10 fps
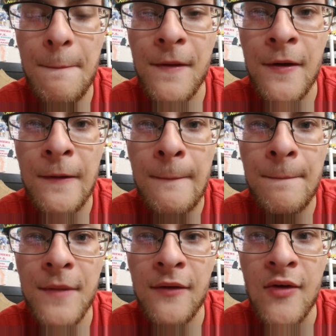
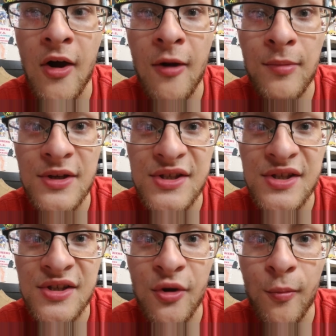accomplished
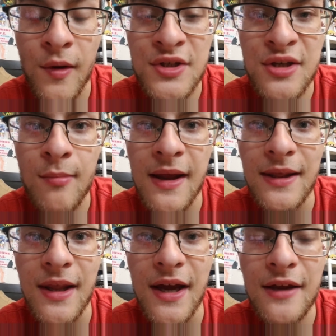so much in my
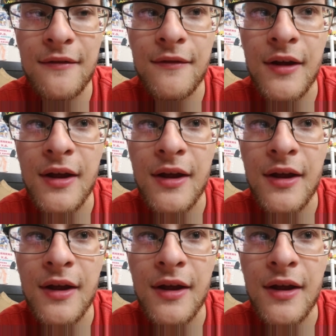life.